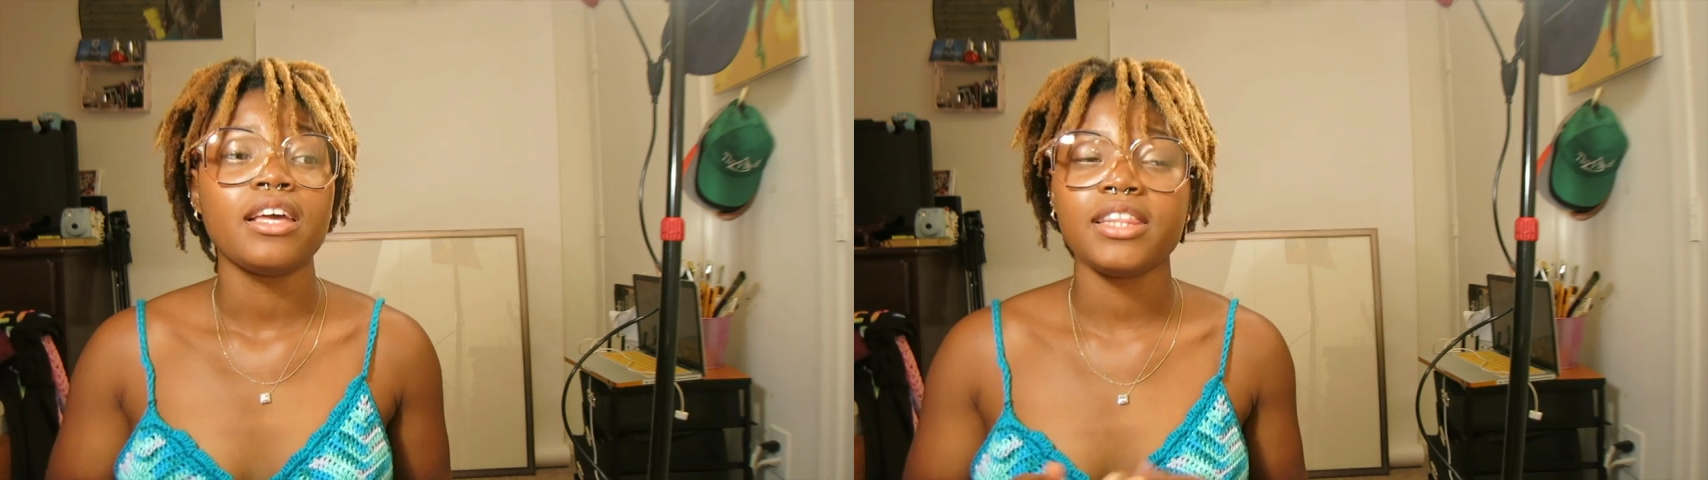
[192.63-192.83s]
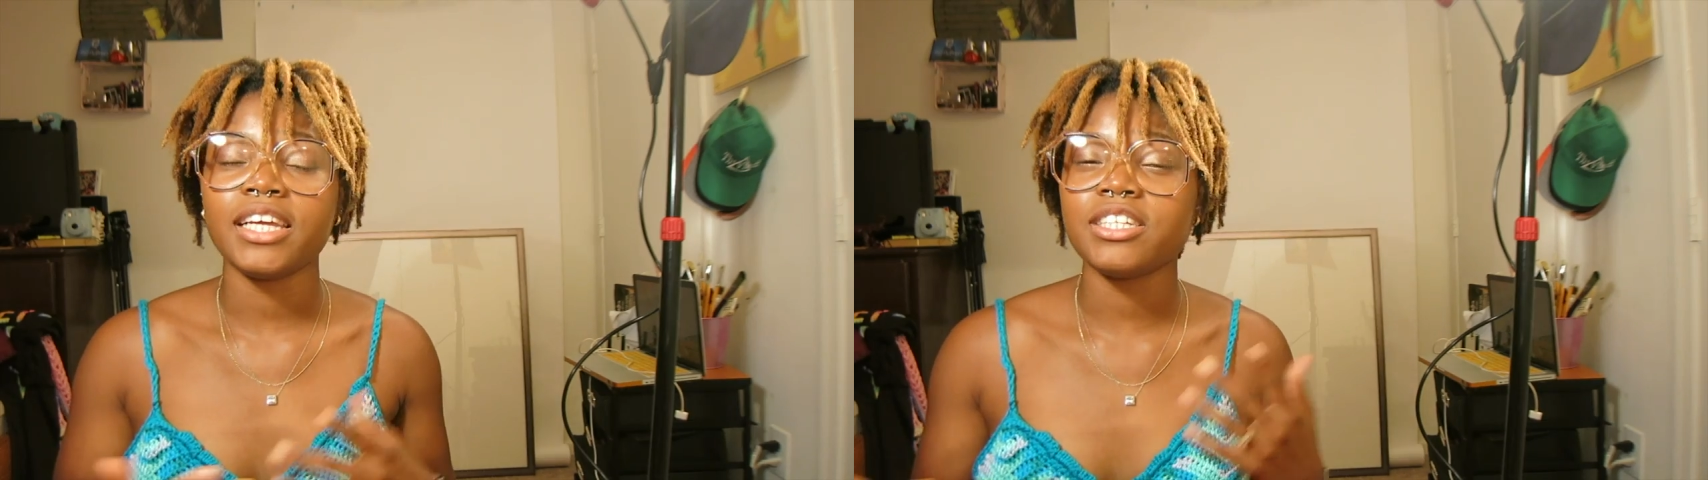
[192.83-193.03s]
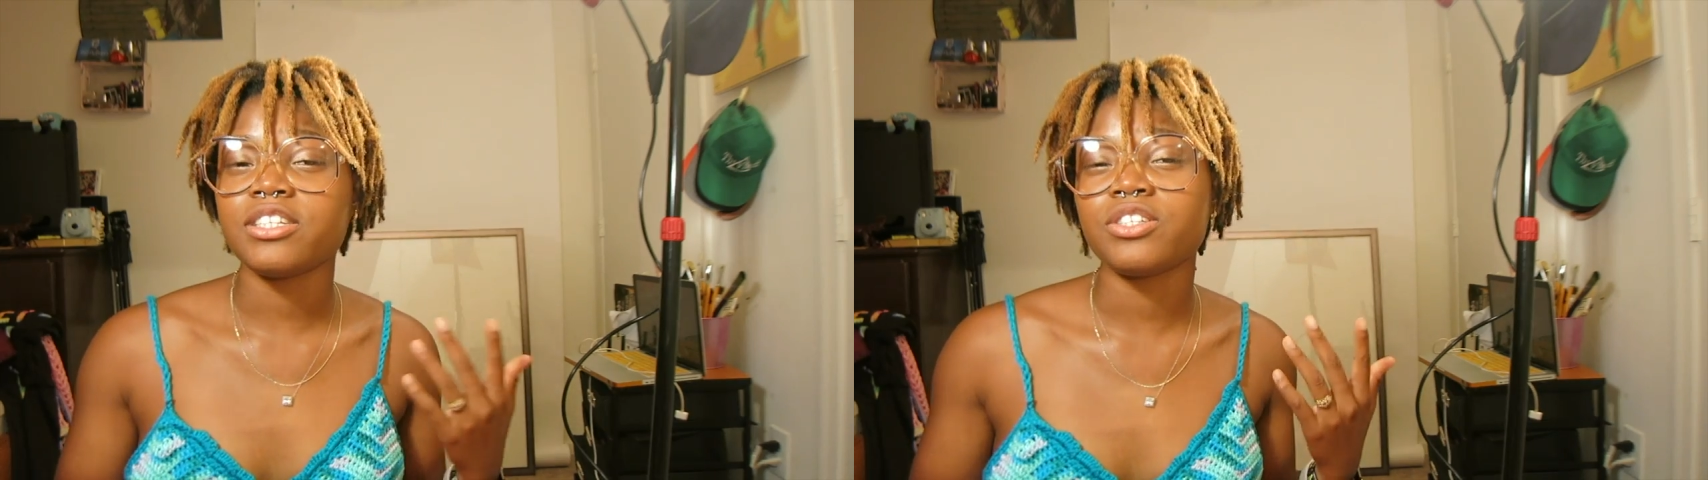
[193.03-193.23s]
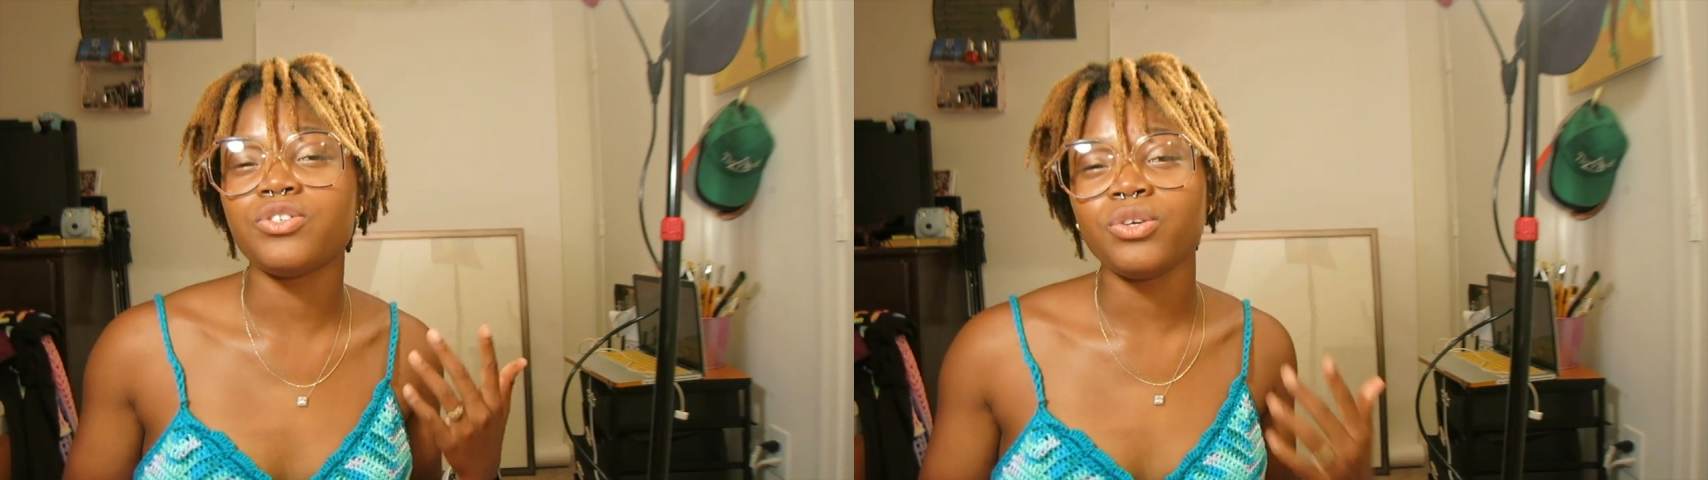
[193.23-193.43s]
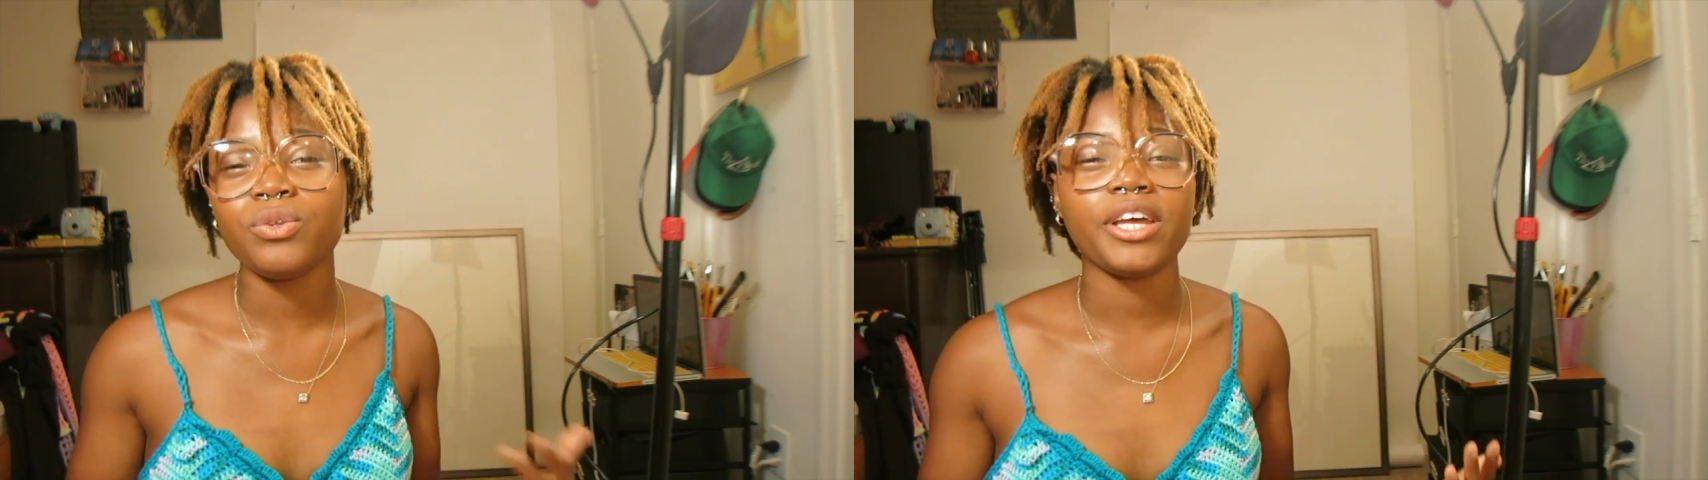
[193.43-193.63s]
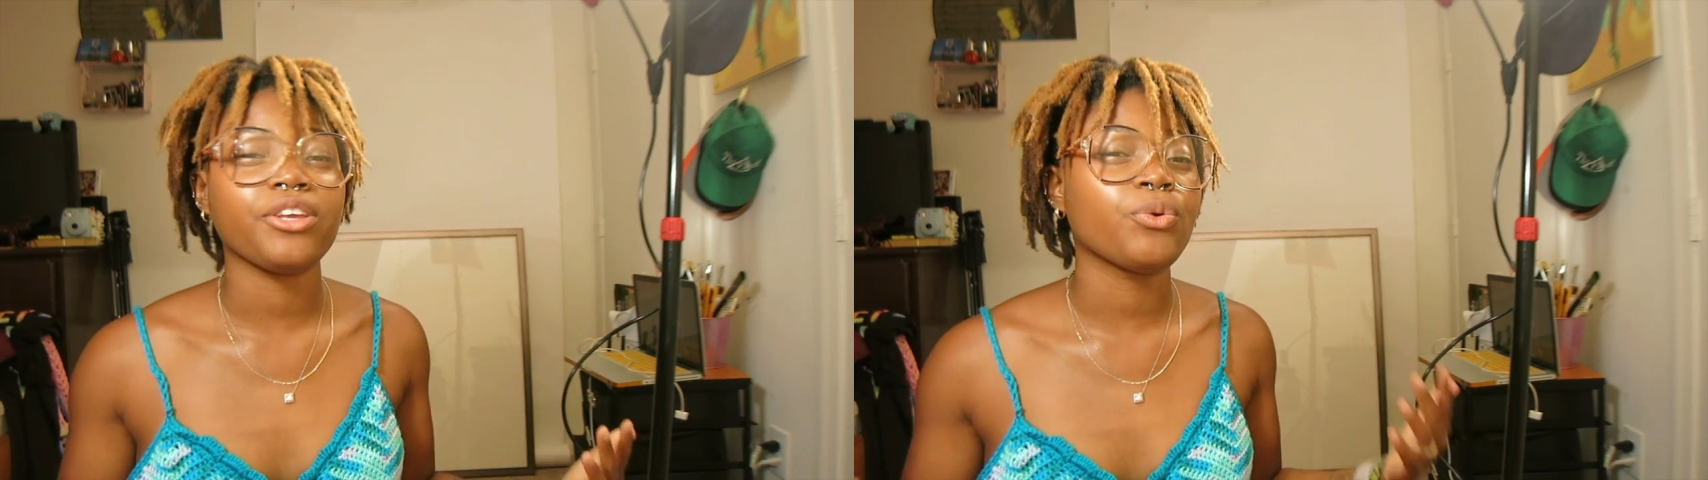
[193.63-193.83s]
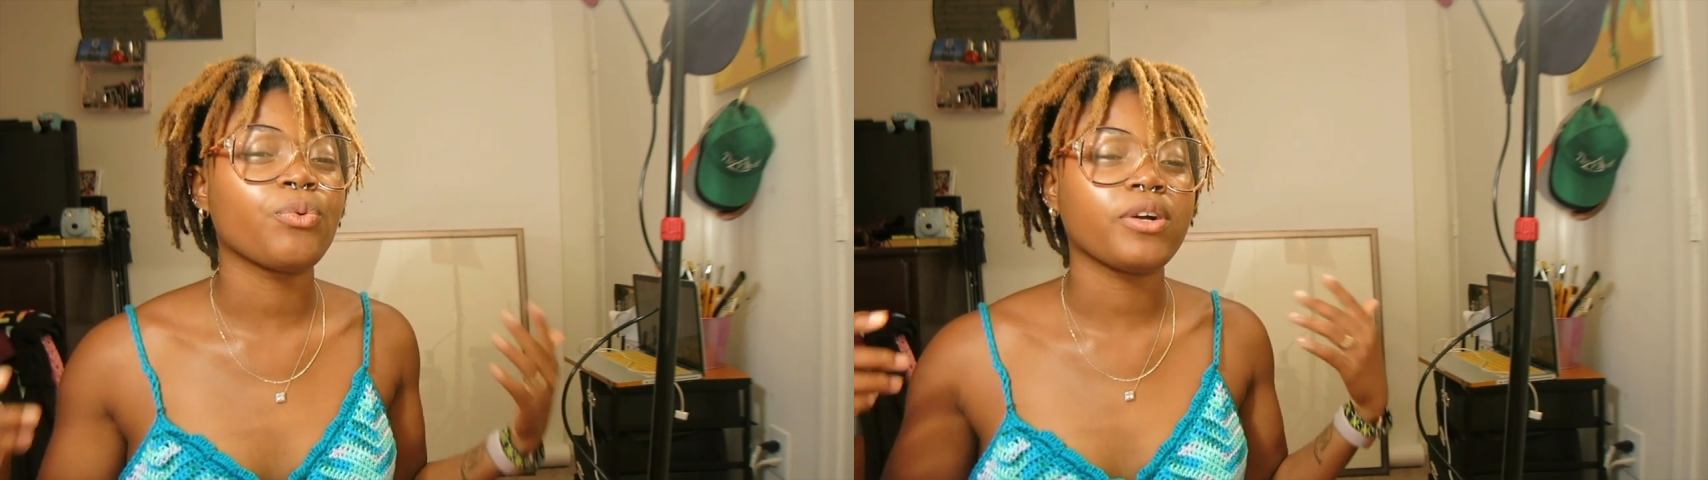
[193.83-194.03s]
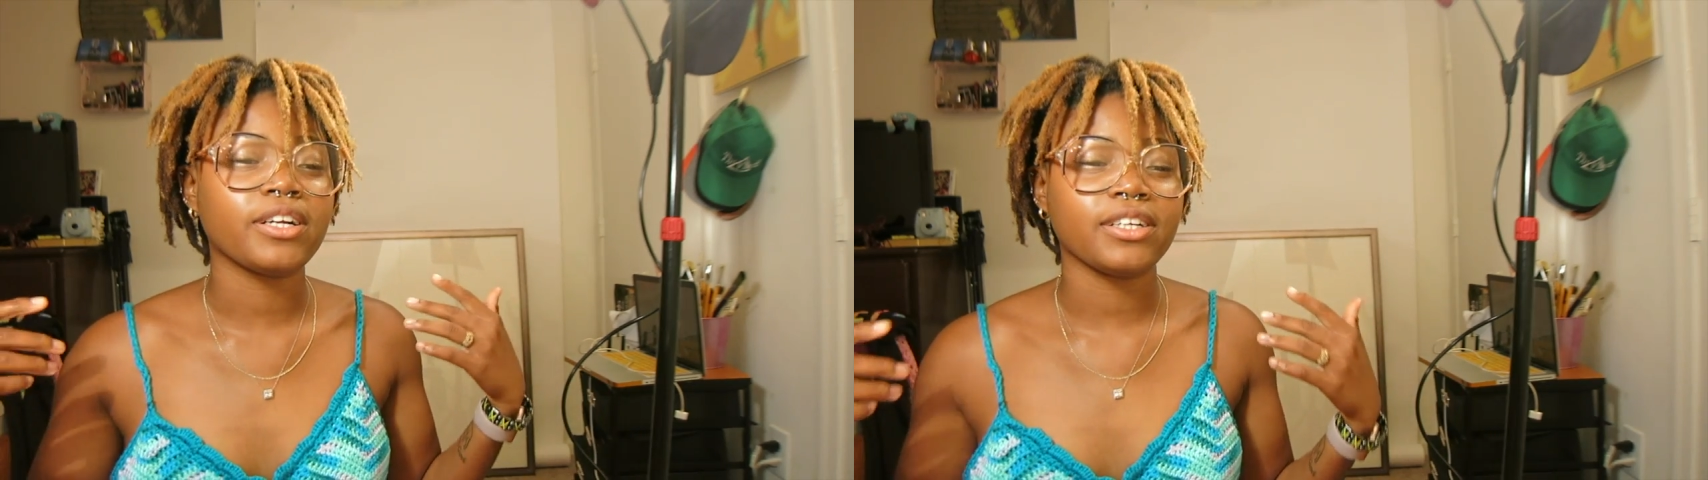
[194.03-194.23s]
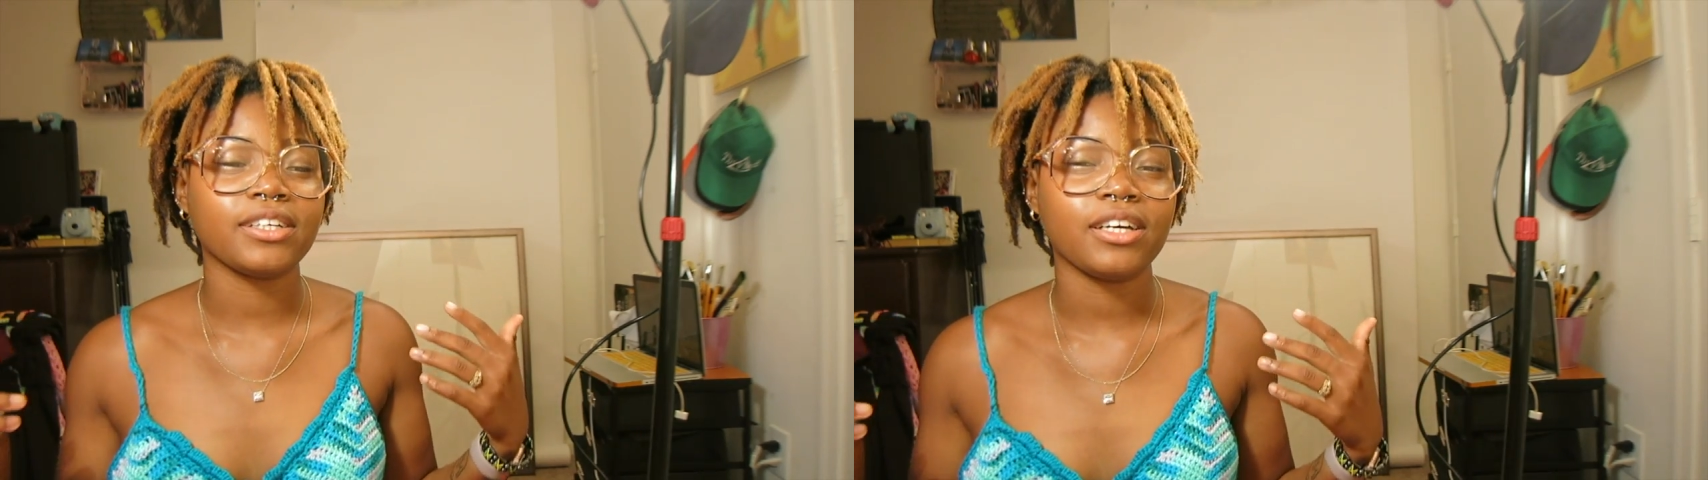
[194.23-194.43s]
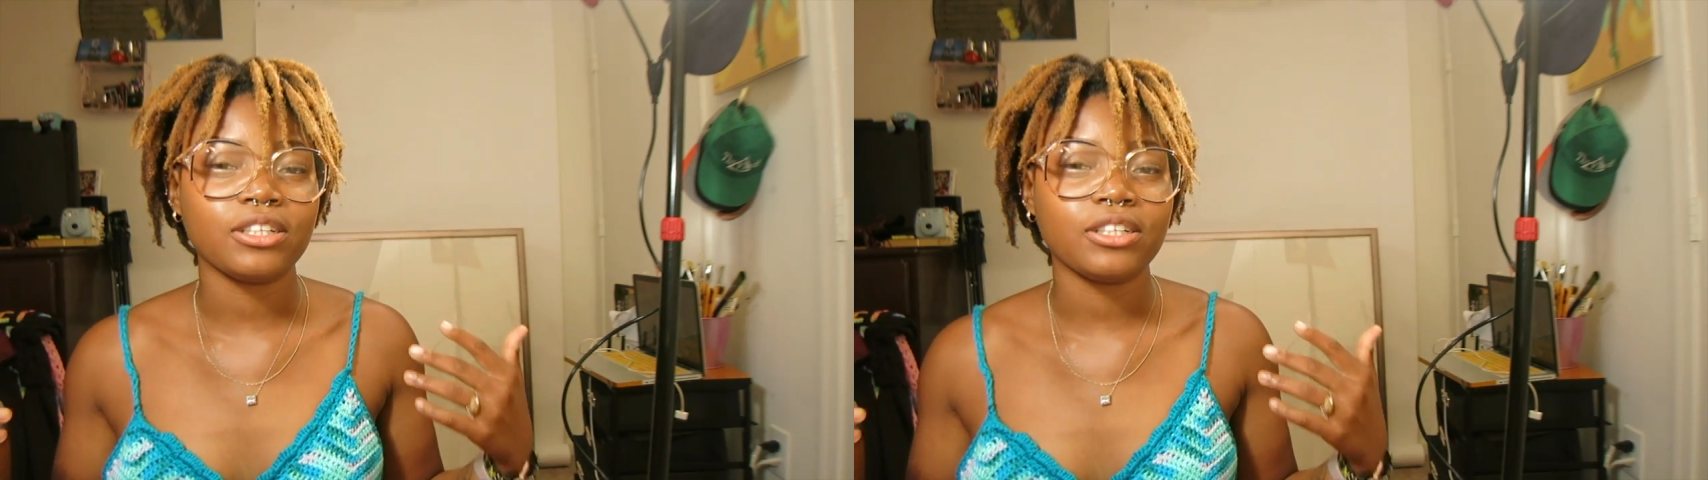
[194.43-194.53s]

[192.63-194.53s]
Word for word: they just knew that you were